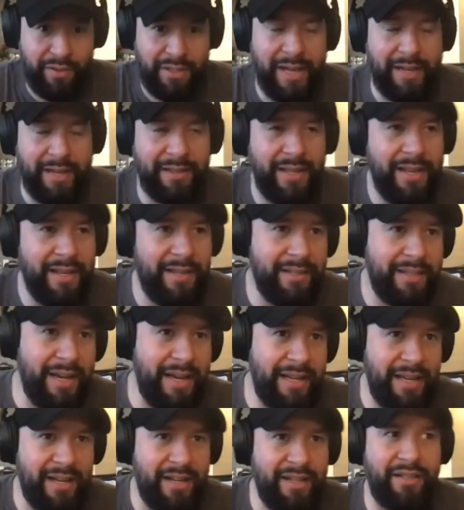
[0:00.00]
like this and
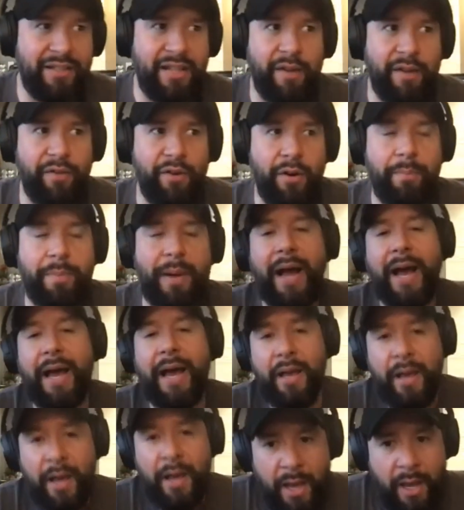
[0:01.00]
I get discovered
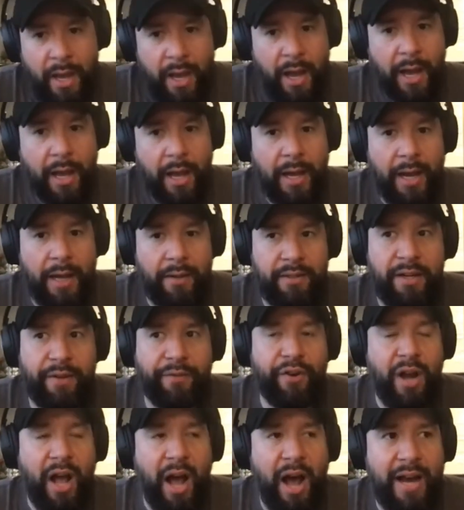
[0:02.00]
by a
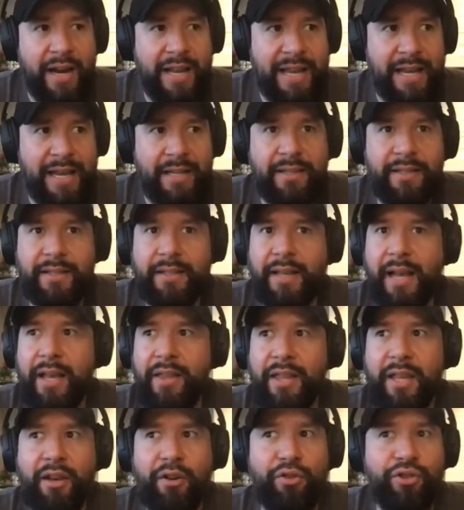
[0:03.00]
different audience,
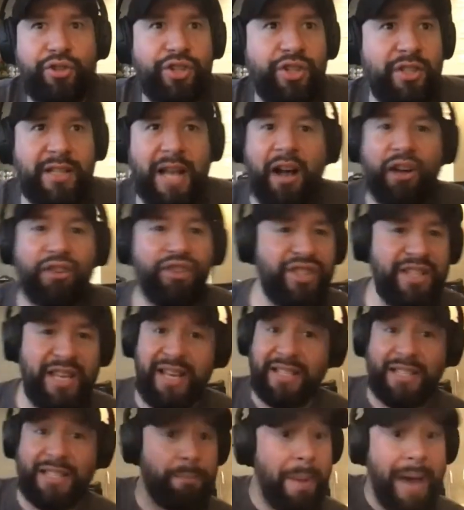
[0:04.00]
I'll
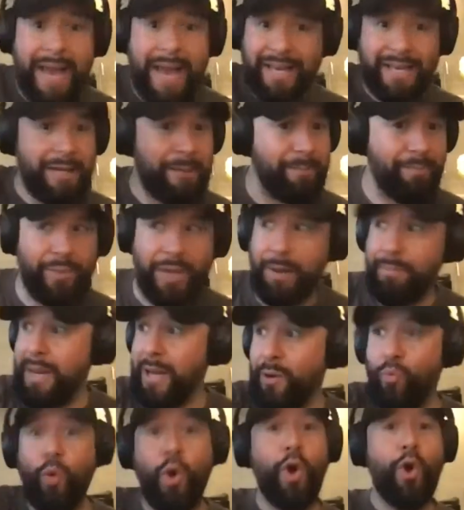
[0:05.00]
see a spike. I'm
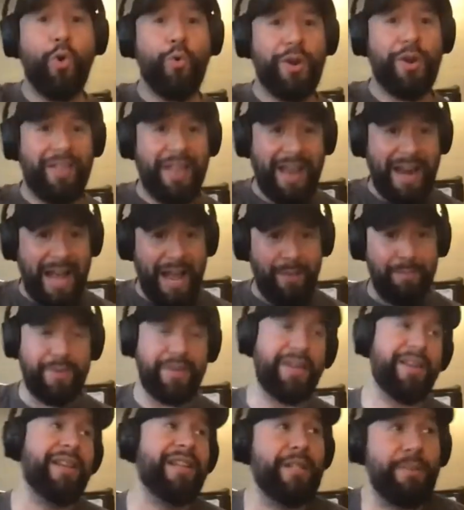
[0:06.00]
like, whoa, what did that
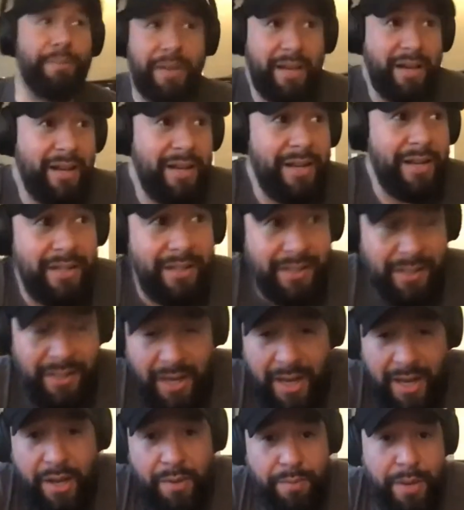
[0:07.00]
happen? And it's because
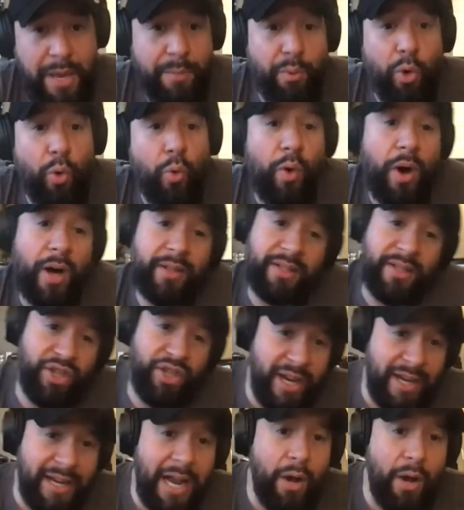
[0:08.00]
people want to
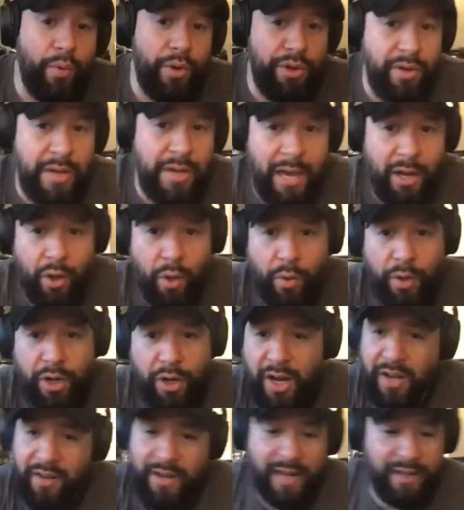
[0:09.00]
check out what you got going
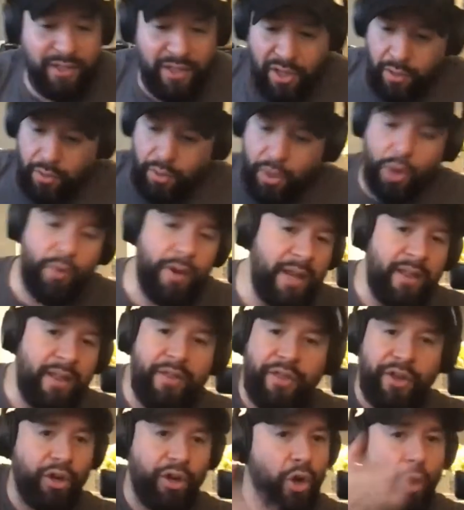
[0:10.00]
on. And next thing you know it,
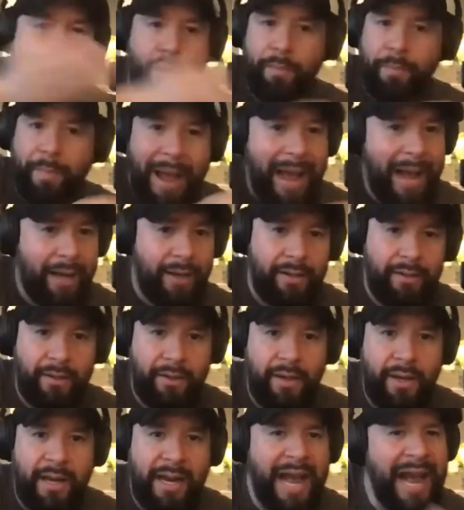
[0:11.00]
they're going back.
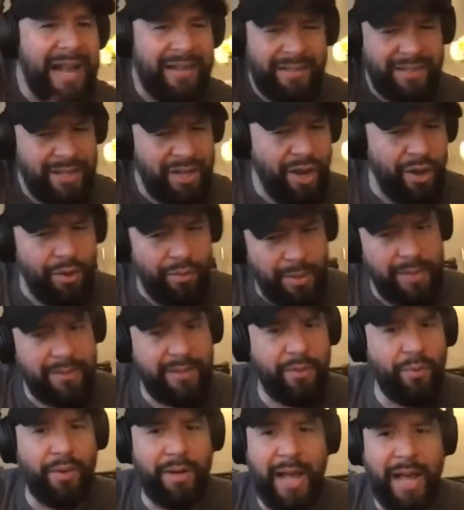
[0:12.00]
And I asked them, I
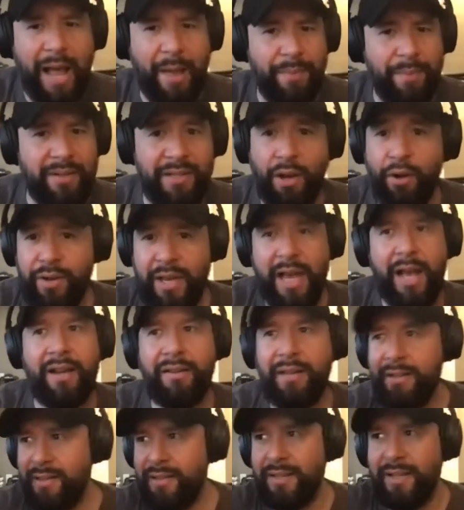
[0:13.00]
said, what happened? Oh yeah, I
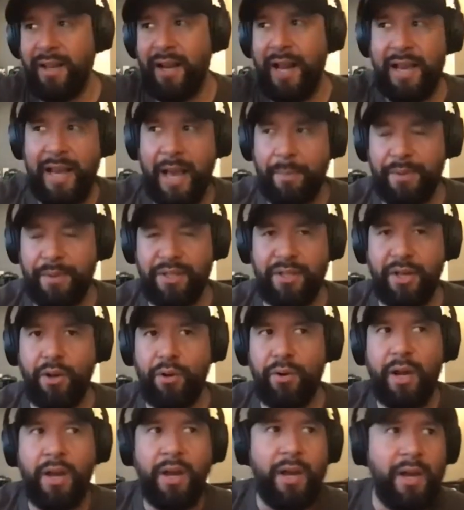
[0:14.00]
listened to like
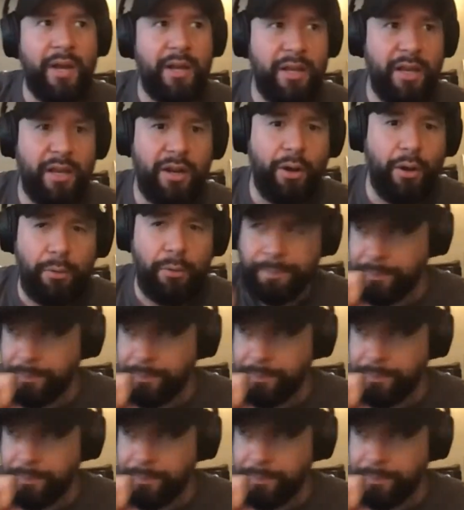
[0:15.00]
episode, you know,